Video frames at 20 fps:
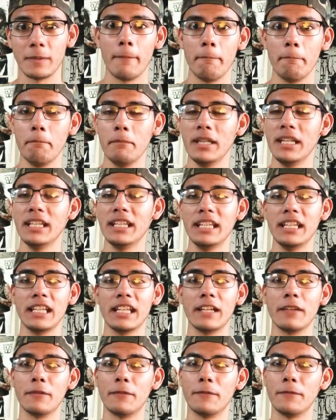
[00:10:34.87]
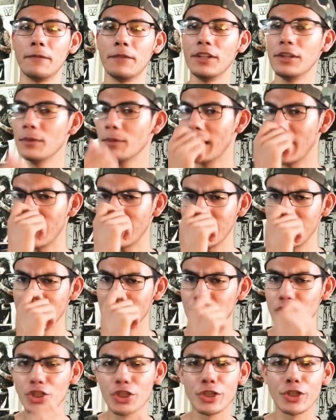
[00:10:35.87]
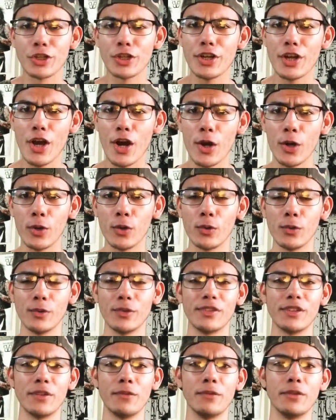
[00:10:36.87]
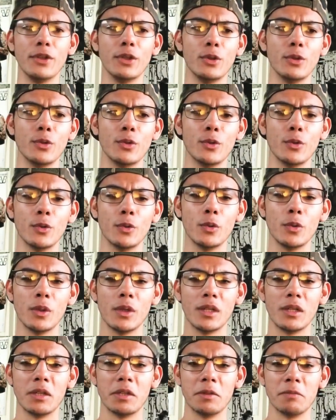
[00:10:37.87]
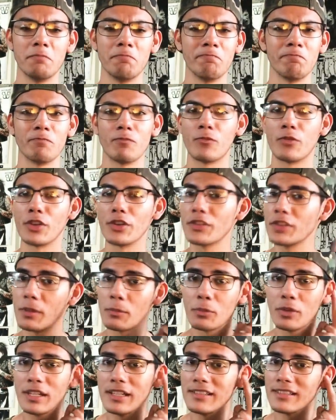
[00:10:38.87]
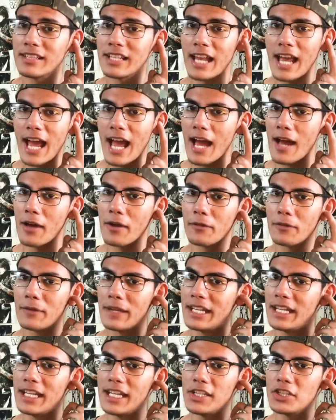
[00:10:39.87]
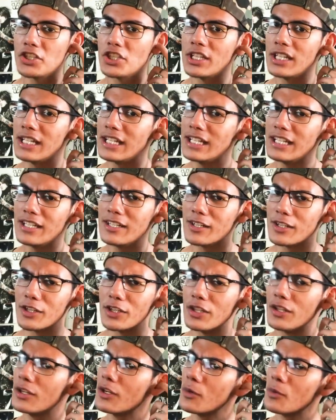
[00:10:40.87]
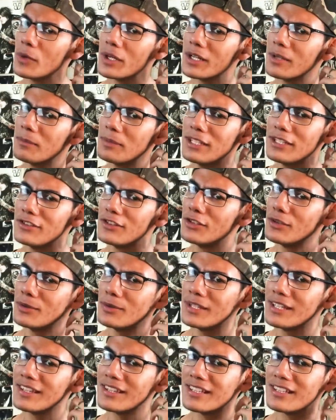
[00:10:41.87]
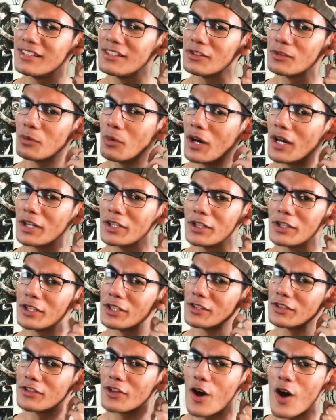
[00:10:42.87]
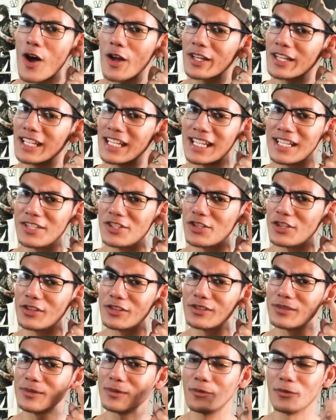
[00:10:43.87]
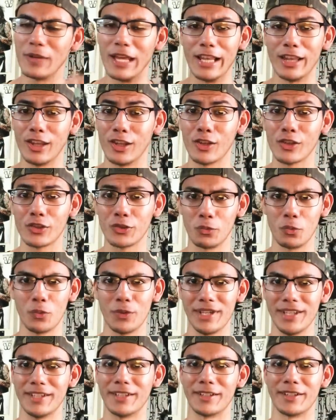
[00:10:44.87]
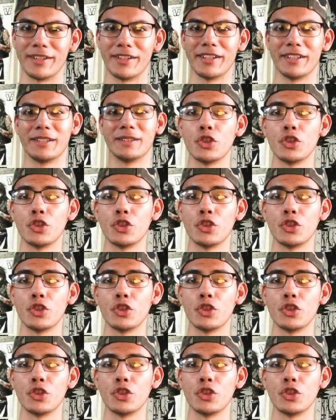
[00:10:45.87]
Meaning, if you gotta itch your nose, if you for some reason have an itchy ear, you don't want to be doing this while you're talking. It looks weird.